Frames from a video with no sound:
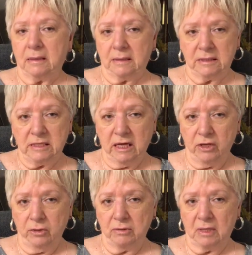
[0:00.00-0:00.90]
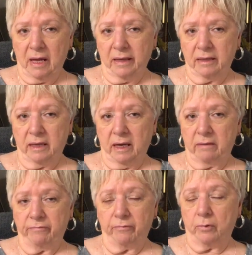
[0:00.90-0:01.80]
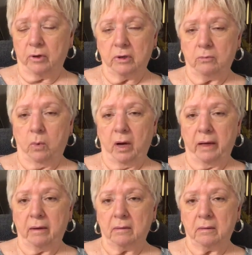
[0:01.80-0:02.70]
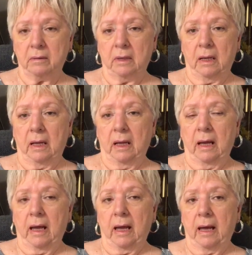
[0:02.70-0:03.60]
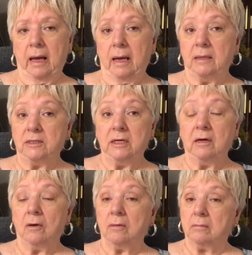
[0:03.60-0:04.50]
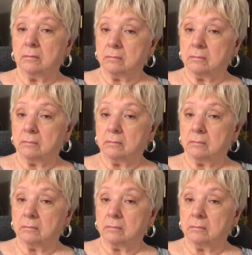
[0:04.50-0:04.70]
continues like that for a good while until